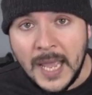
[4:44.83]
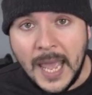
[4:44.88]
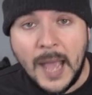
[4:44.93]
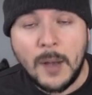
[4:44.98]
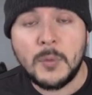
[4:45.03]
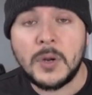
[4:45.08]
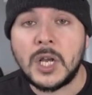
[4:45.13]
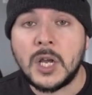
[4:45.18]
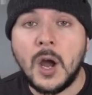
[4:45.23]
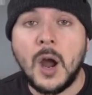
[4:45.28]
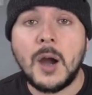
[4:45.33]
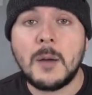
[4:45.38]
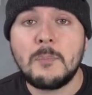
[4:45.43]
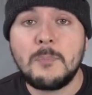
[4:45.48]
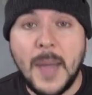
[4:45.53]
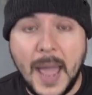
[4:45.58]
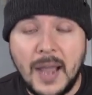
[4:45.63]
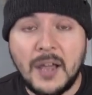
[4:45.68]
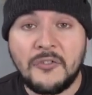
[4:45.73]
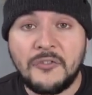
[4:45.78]
and when a car
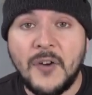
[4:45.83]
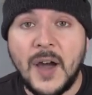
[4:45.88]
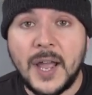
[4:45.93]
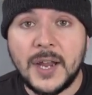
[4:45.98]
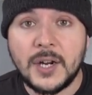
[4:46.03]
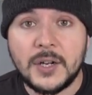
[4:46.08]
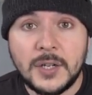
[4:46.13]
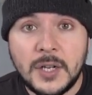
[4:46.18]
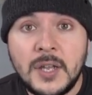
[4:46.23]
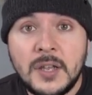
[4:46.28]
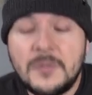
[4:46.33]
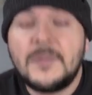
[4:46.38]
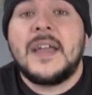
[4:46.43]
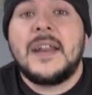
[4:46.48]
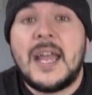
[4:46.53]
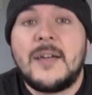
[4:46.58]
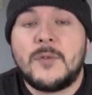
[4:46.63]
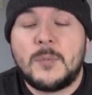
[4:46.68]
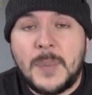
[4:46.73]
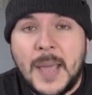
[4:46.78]
backfired,
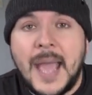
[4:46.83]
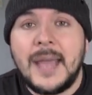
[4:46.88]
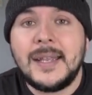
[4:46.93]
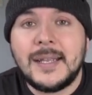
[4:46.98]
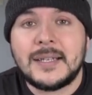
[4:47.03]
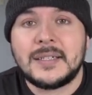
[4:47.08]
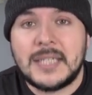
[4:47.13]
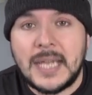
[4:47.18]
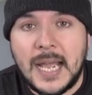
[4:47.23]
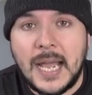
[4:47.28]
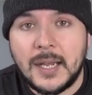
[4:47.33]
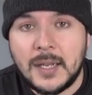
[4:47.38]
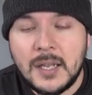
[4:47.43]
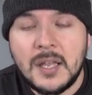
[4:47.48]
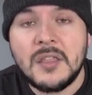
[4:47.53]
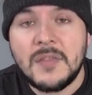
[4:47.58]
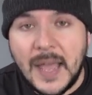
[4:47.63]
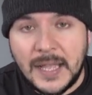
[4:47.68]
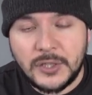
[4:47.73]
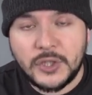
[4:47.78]
they'd have a panic attack.
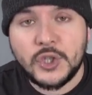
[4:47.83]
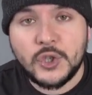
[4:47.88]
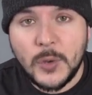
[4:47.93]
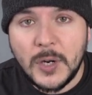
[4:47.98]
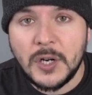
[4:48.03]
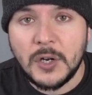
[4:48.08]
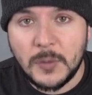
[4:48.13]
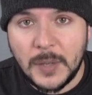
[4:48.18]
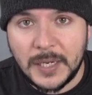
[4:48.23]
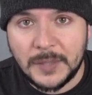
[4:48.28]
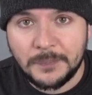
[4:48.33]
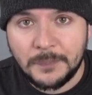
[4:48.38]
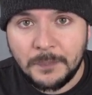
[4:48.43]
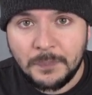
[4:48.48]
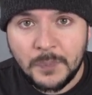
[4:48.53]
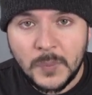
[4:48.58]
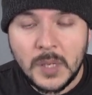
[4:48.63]
That's triggering.